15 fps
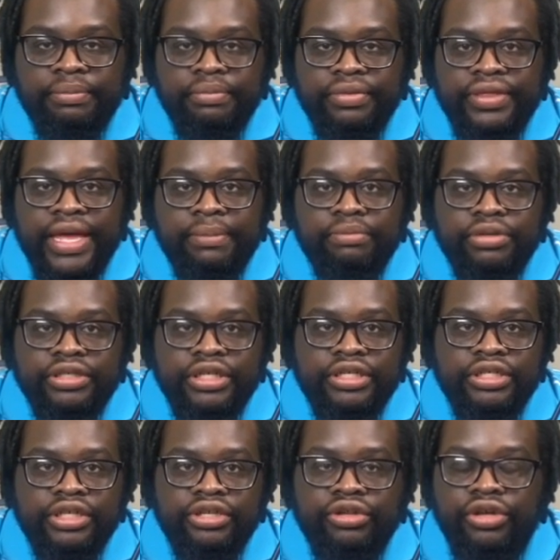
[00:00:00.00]
that
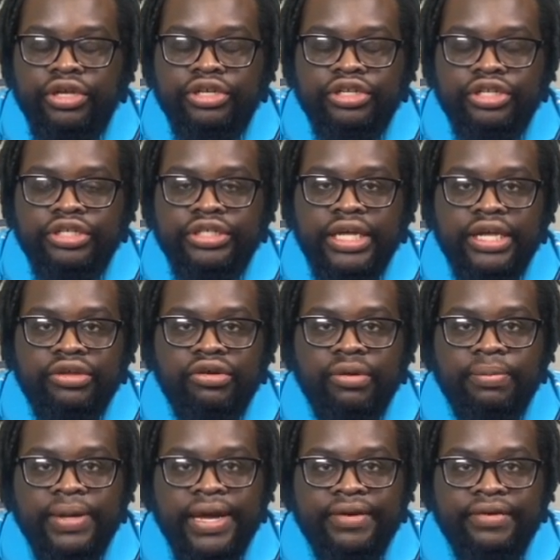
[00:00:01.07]
position. You can just say you
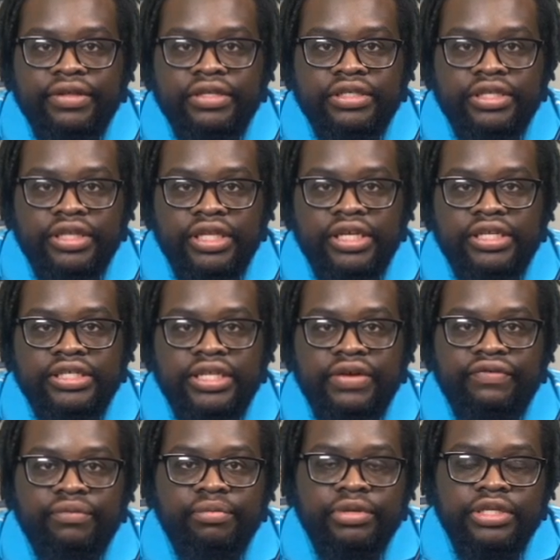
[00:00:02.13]
apply to these
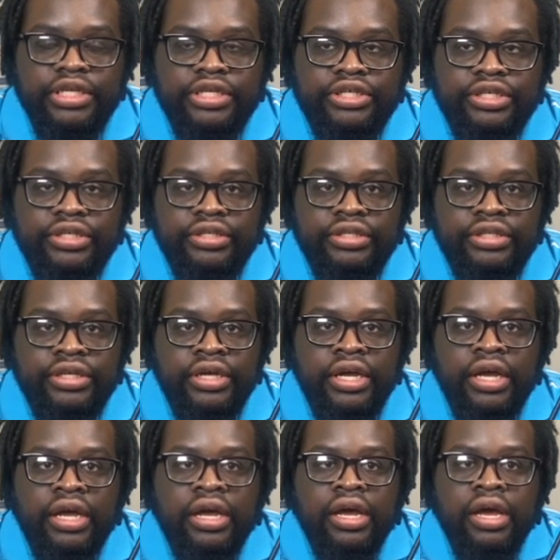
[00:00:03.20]
different positions,
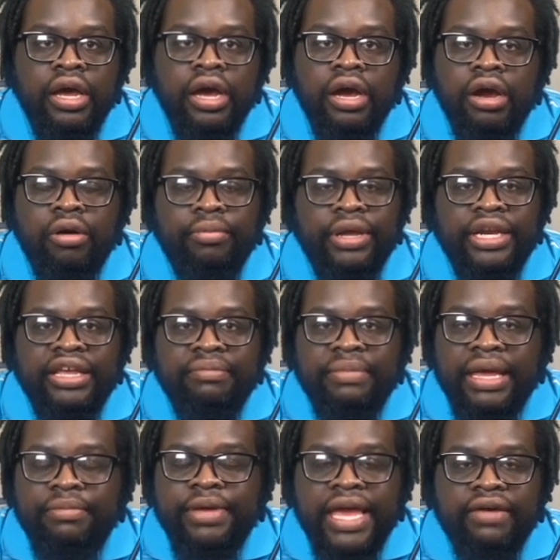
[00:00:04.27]
and then
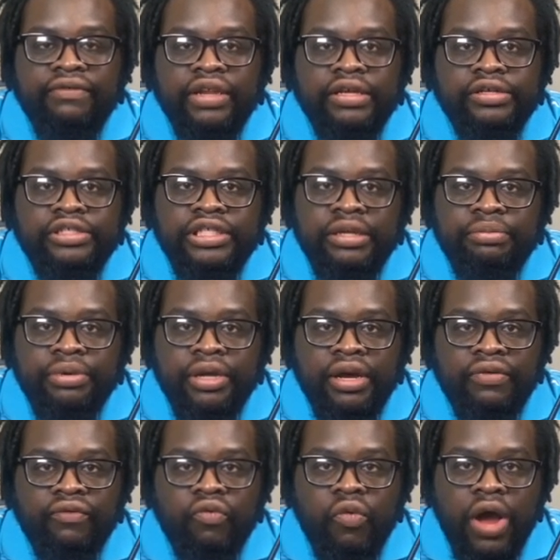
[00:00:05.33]
maybe have a little snippet
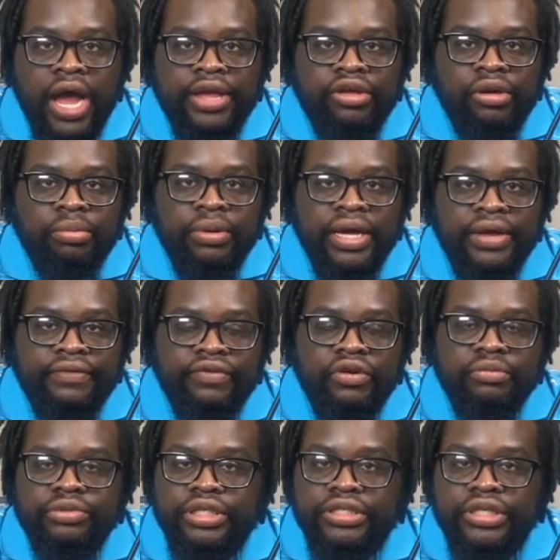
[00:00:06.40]
of why you apply for
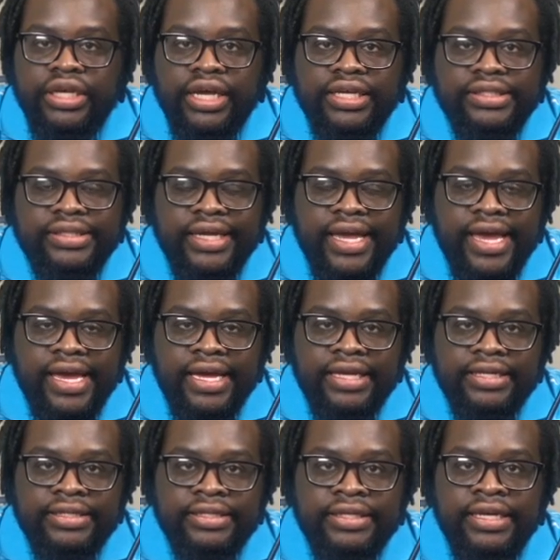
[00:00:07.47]
them, just in case they
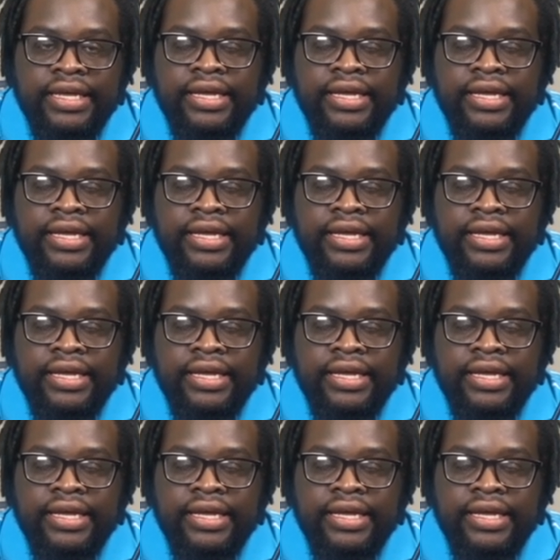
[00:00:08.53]
ask.